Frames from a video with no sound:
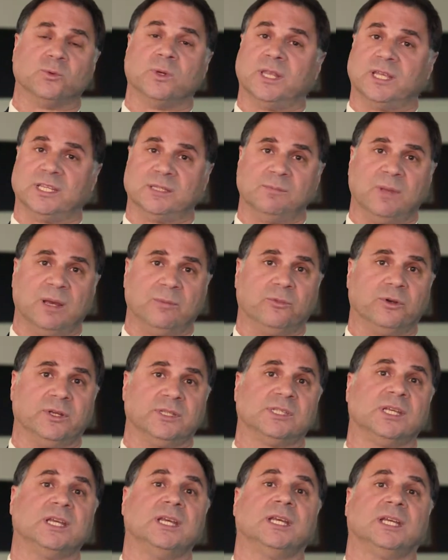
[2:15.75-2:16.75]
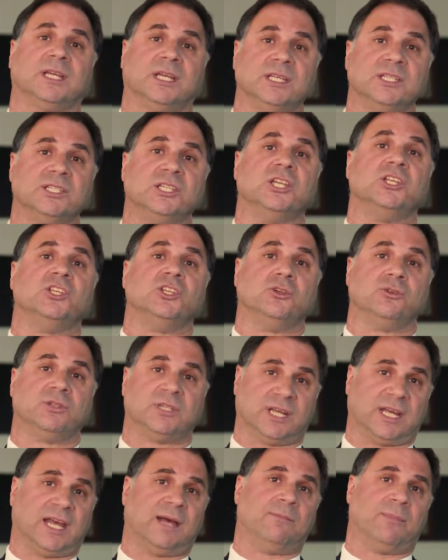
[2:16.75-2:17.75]
where these memories continue
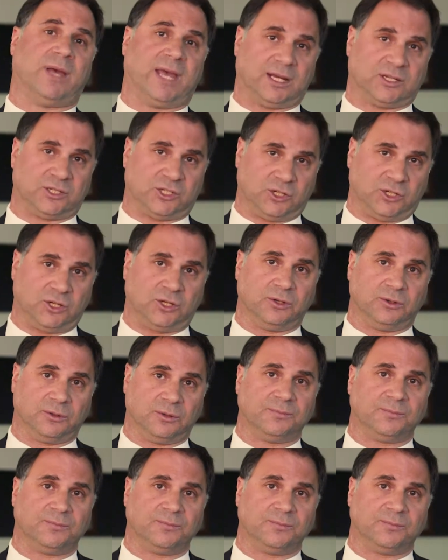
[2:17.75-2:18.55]
to come back to you.